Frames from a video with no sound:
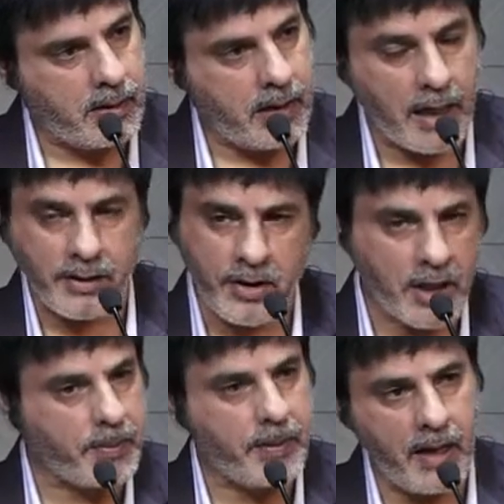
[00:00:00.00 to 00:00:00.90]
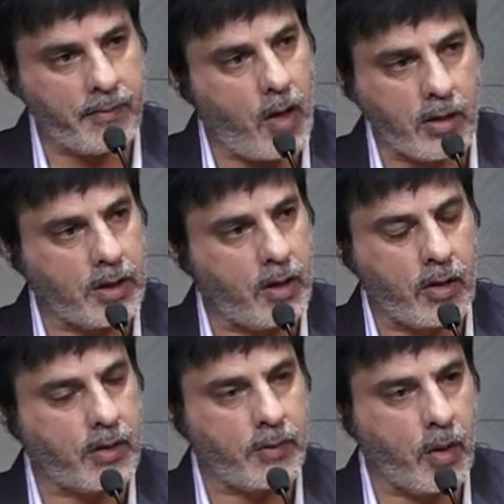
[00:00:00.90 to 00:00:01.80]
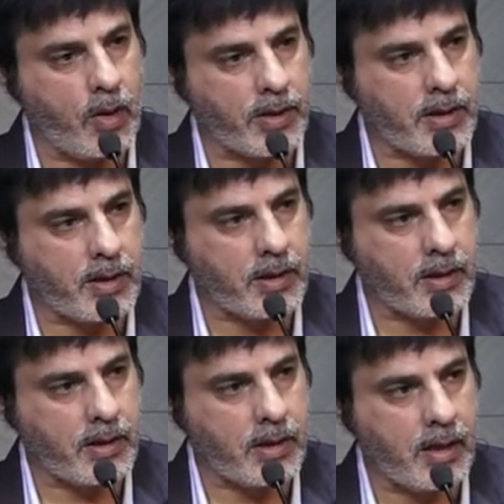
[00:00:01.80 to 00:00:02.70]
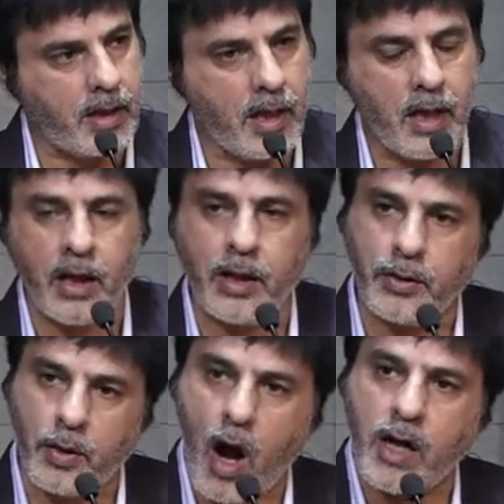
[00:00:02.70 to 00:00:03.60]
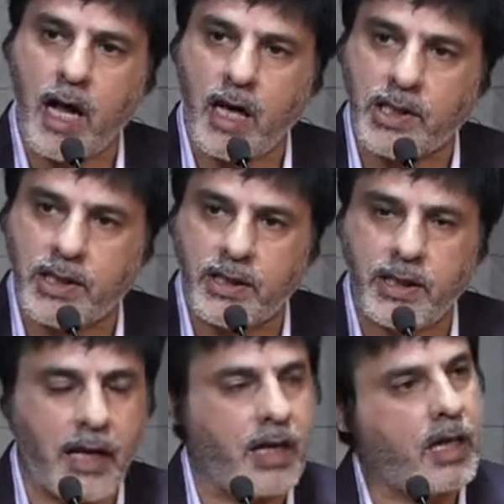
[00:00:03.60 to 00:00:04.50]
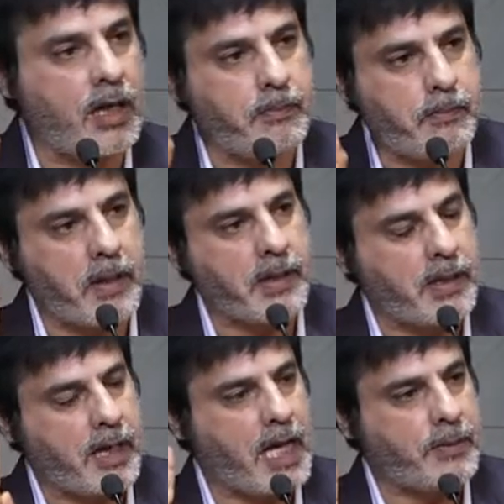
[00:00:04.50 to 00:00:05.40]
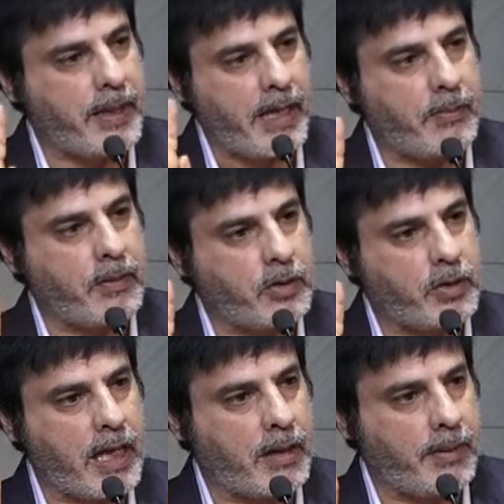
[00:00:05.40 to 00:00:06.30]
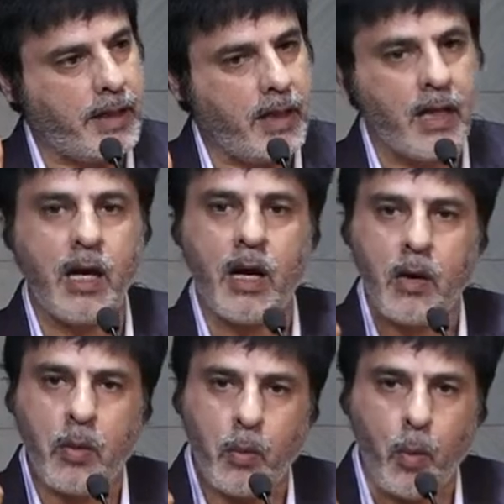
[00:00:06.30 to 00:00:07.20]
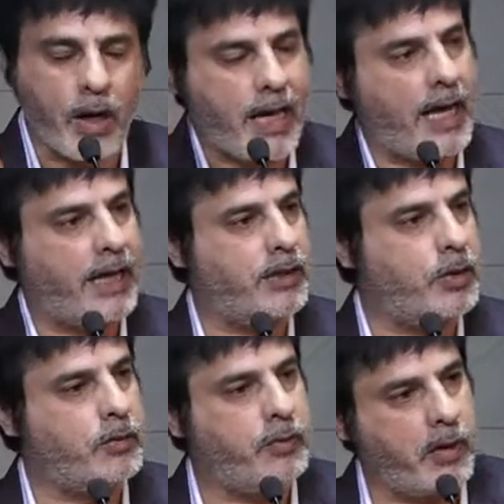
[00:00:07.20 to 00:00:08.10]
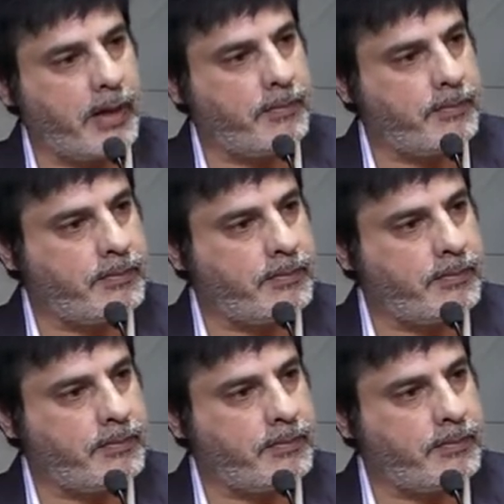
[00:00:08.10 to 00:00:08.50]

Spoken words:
and trust me, I've knocked a lot of doors, not a single person has been able to tell me what I can do for him.